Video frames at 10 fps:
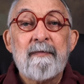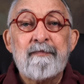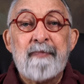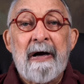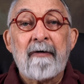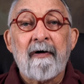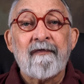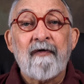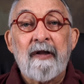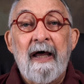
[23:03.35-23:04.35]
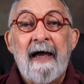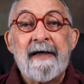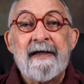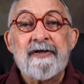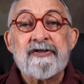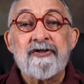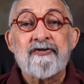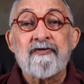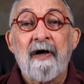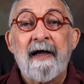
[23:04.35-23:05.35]
powerful ideas to
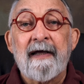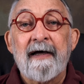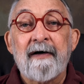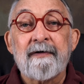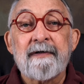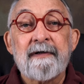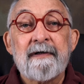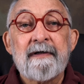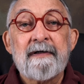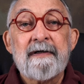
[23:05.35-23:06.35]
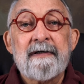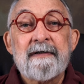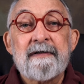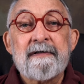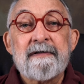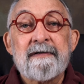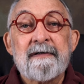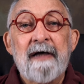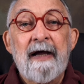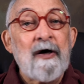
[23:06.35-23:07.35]
try out.
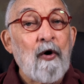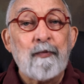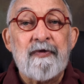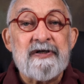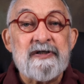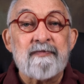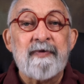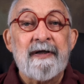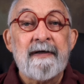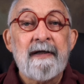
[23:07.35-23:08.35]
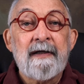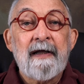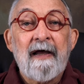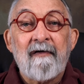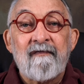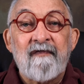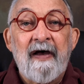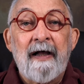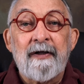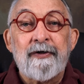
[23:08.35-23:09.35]
I hope this has been of
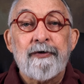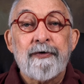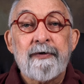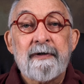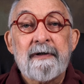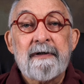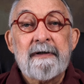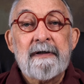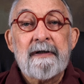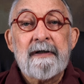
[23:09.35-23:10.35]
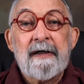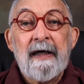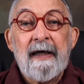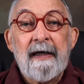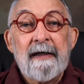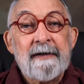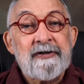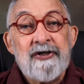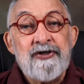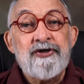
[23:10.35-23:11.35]
value
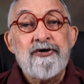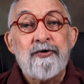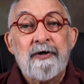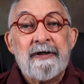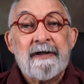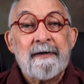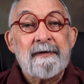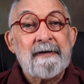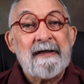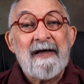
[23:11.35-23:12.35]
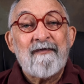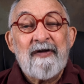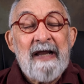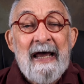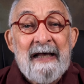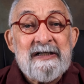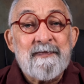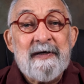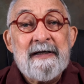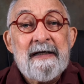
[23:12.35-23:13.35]
to you, and if it has
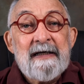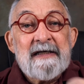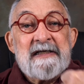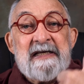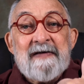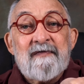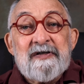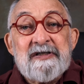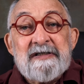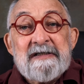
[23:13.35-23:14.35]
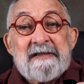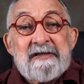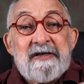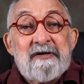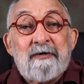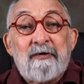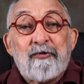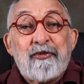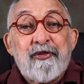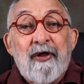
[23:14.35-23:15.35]
been, give us the old
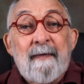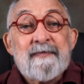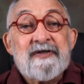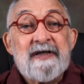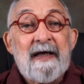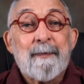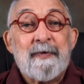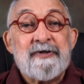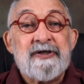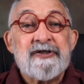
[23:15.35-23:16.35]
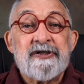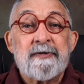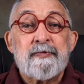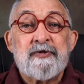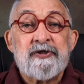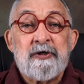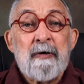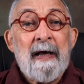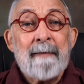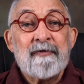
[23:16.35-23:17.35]
thumbs up and
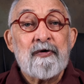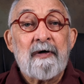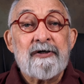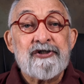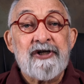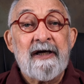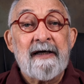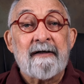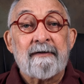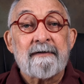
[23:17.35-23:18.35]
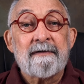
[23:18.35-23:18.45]
subscribe to our channel.